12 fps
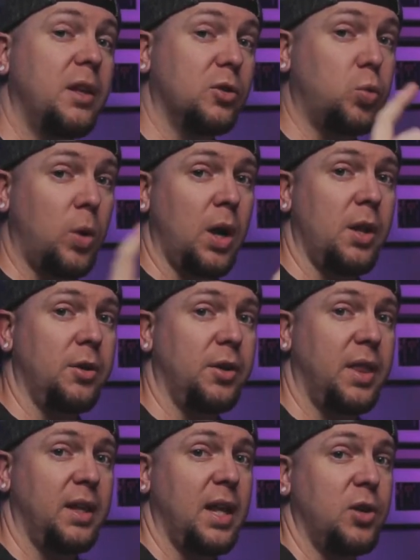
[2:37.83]
There's one other
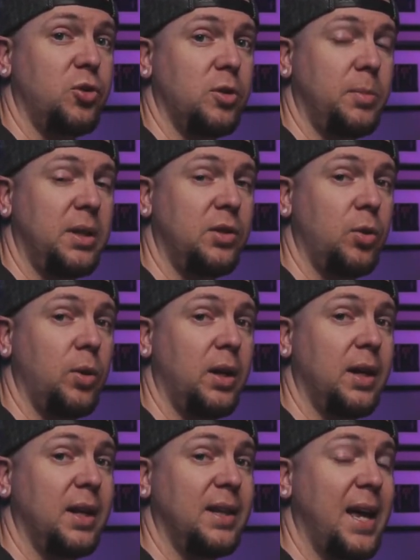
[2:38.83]
thing that you should be
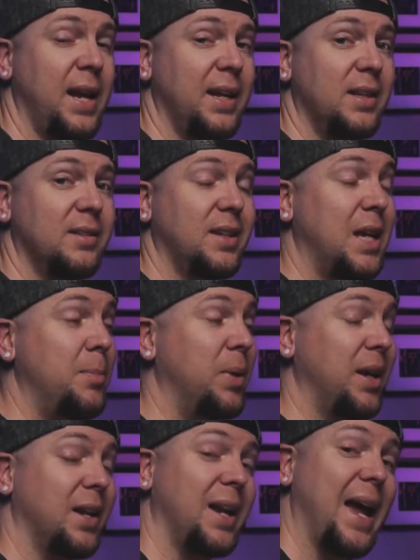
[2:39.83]
doing, and that is
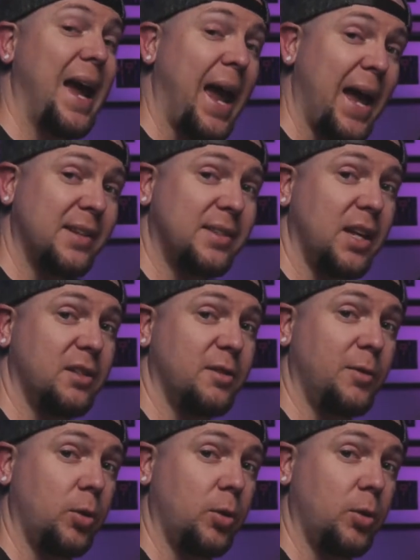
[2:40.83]
keeping an assets